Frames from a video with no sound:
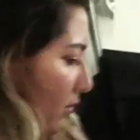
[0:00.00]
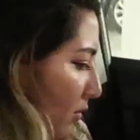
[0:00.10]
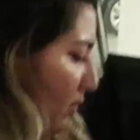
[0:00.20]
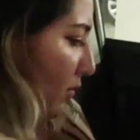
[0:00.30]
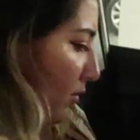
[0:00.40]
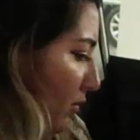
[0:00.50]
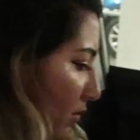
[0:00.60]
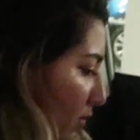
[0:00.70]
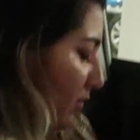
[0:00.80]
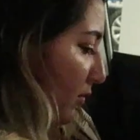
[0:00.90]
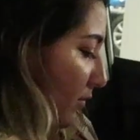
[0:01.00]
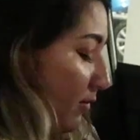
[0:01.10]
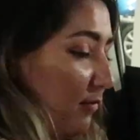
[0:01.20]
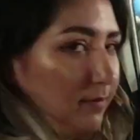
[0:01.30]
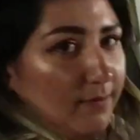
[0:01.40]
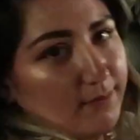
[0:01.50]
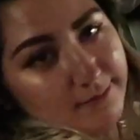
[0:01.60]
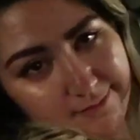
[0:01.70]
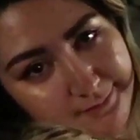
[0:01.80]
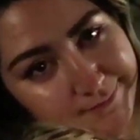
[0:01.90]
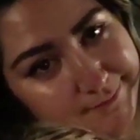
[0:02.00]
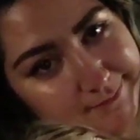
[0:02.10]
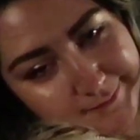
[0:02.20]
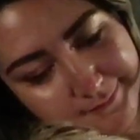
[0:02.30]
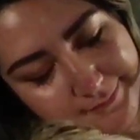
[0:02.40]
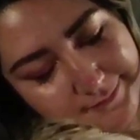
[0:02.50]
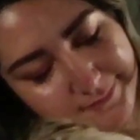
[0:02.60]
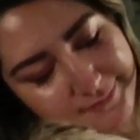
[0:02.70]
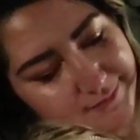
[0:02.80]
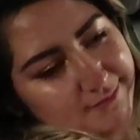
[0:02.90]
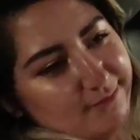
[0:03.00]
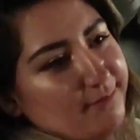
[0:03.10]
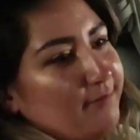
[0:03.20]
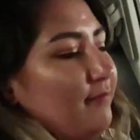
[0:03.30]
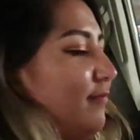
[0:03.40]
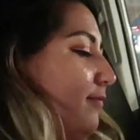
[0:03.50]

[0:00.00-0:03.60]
is a free Janine. Comes free with all, with all uh, Toyota